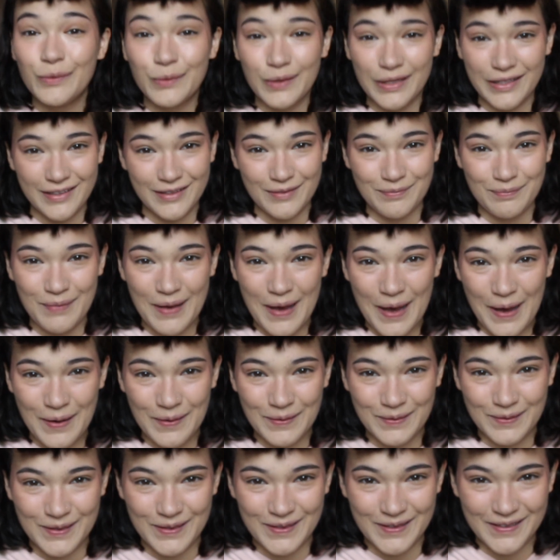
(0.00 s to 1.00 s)
we can
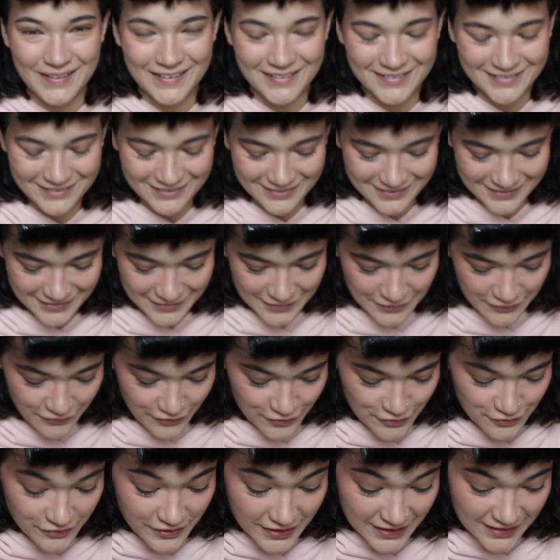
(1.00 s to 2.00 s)
powder,
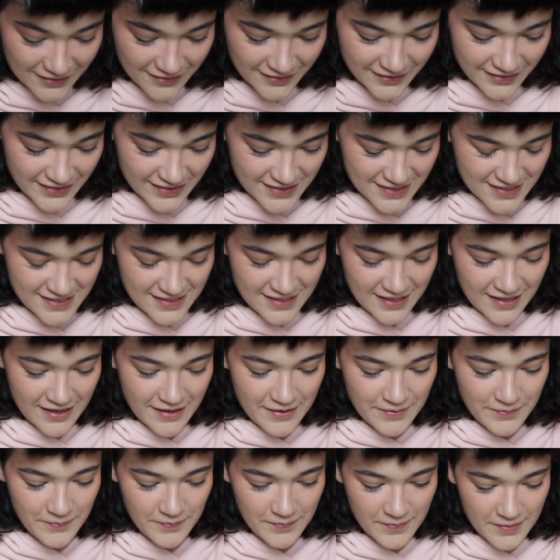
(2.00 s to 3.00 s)
for real this
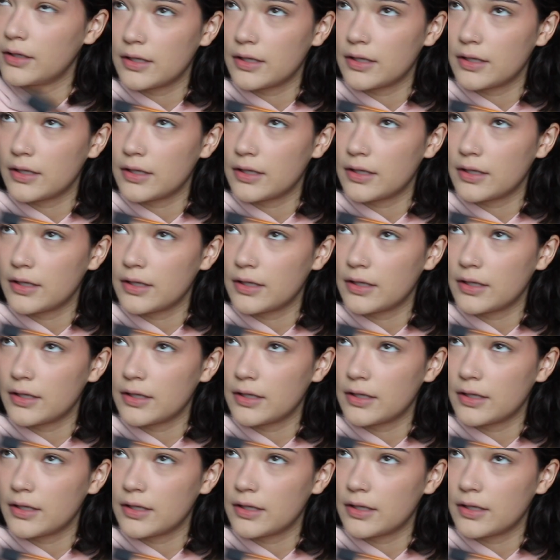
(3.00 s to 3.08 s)
time.